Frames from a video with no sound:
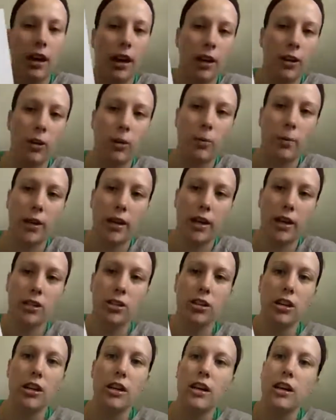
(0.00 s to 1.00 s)
title
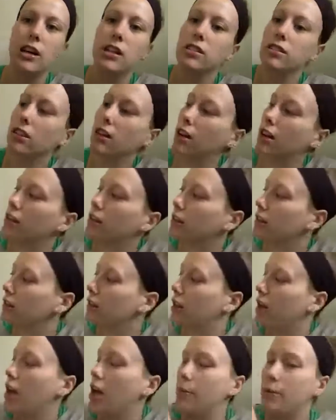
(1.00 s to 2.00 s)
page. It's called
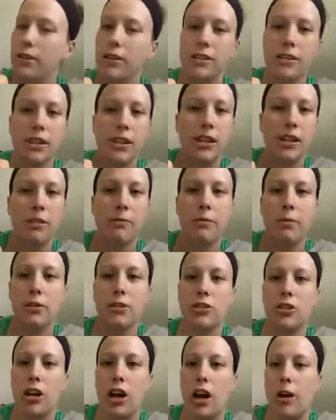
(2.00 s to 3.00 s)
Llamas in
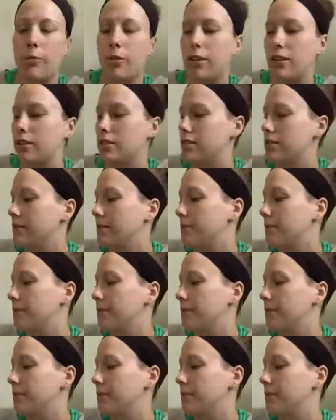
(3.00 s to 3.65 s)
Pajamas.